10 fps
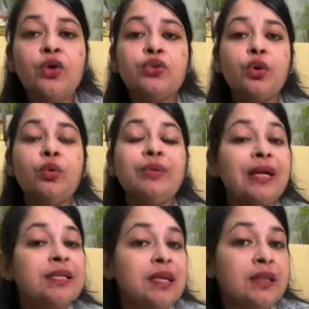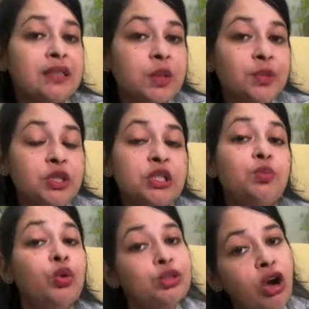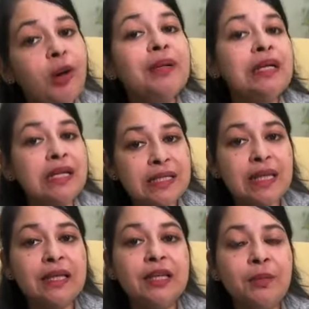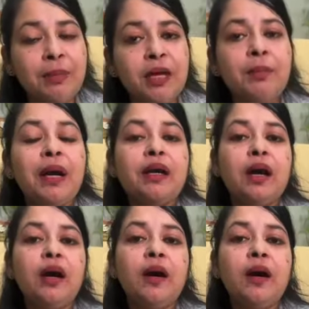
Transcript: So that's another thing which is most commonly seen in men, but